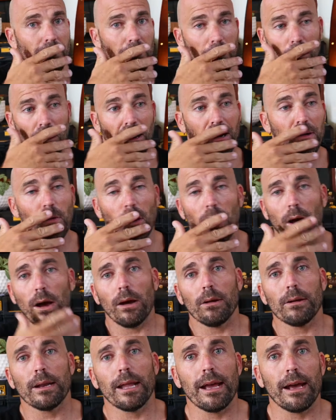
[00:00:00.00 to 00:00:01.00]
quite a
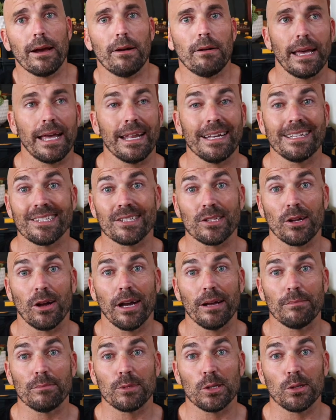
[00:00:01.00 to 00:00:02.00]
while now, and it's
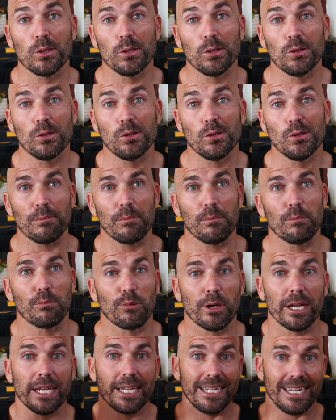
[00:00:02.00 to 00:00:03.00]
time to
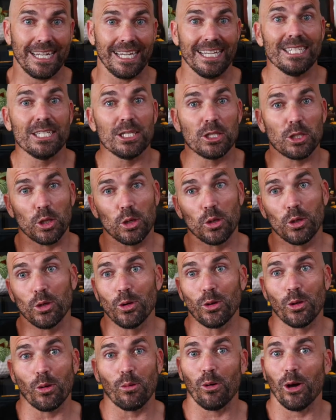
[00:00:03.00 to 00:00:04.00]
bring it
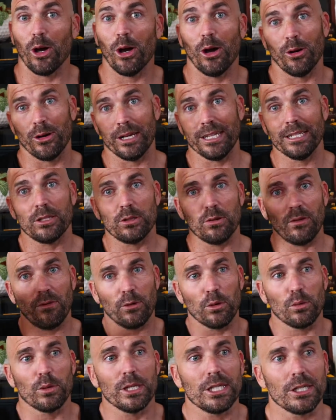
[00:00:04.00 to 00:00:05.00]
into the world, into
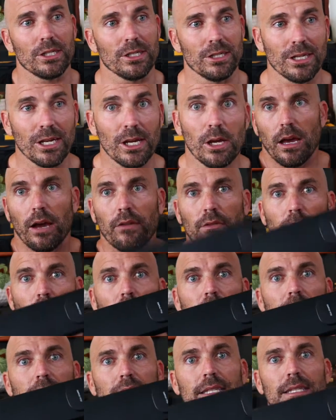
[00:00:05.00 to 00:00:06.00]
fruition. I've
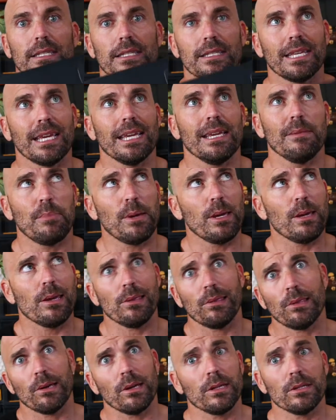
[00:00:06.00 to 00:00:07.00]
got this
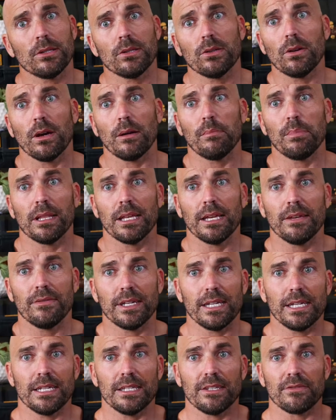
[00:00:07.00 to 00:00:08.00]
TP32, I believe
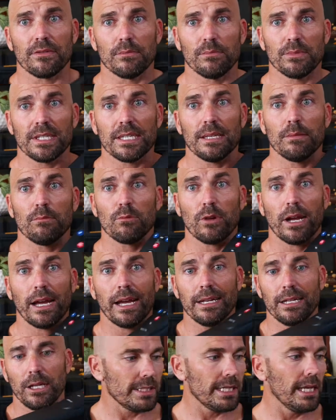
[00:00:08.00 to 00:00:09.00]
it is, from
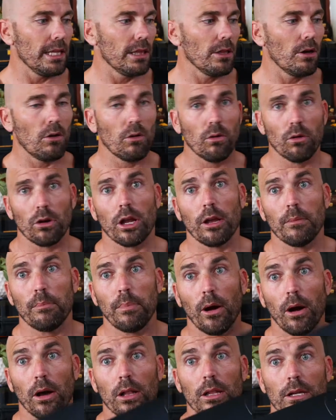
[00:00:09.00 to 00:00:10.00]
Simrad
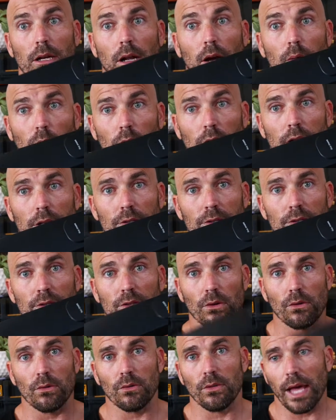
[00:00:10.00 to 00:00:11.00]
Autopilot. I want to
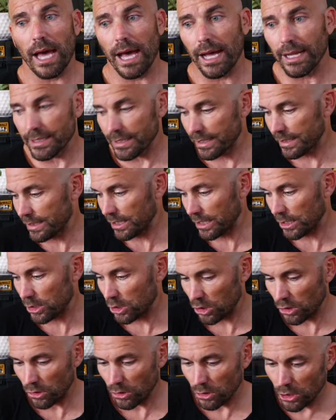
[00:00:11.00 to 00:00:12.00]
install that. It
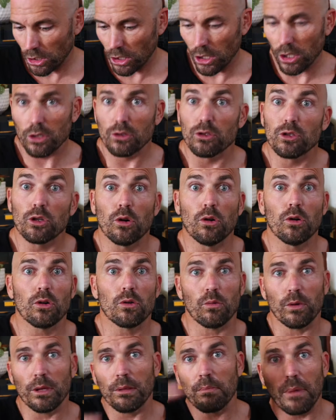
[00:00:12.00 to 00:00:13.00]
should
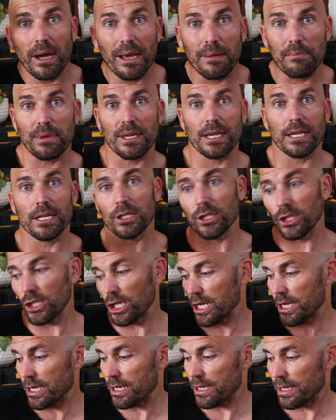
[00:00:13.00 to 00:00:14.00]
talk with my
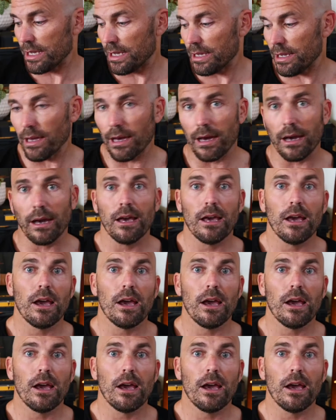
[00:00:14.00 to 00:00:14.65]
B&G gear.